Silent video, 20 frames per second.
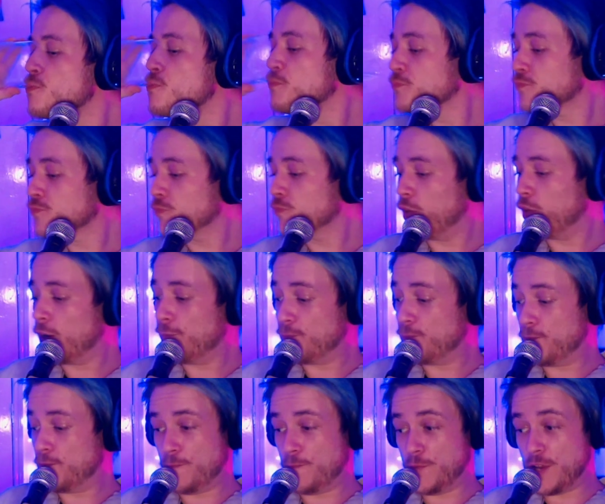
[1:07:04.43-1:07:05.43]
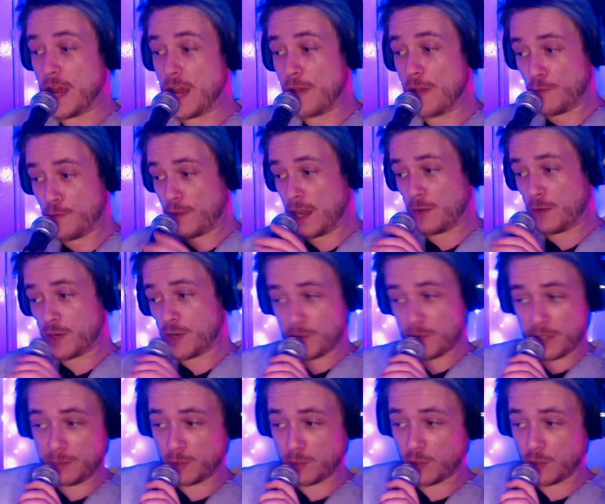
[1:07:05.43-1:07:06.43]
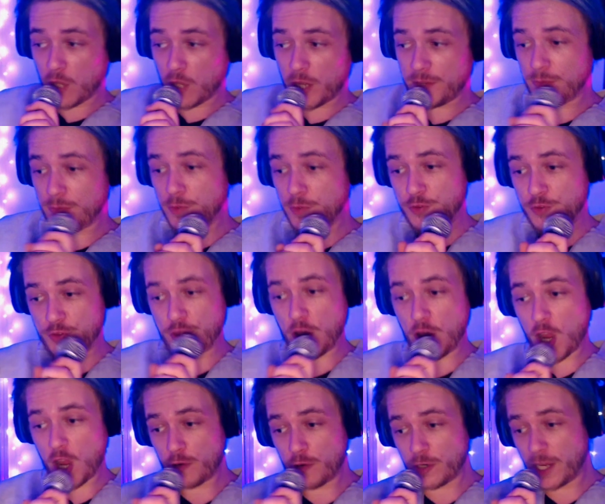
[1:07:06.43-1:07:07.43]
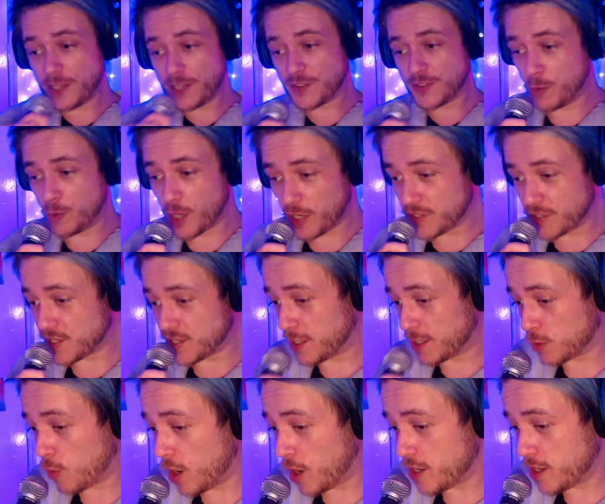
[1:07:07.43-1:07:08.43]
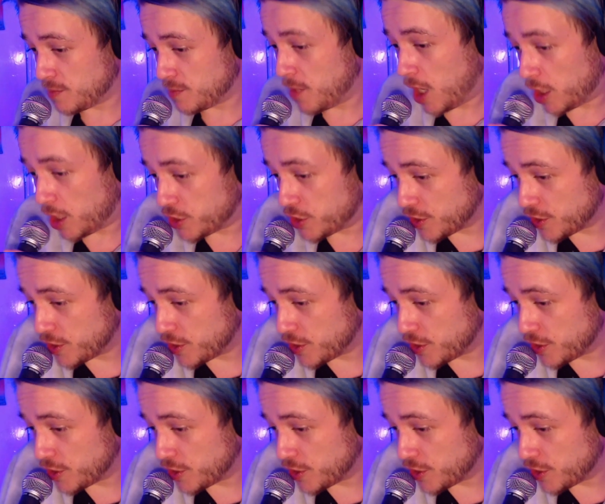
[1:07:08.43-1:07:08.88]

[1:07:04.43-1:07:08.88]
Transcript: And I've never found other people online that I relate to and understand quite as much.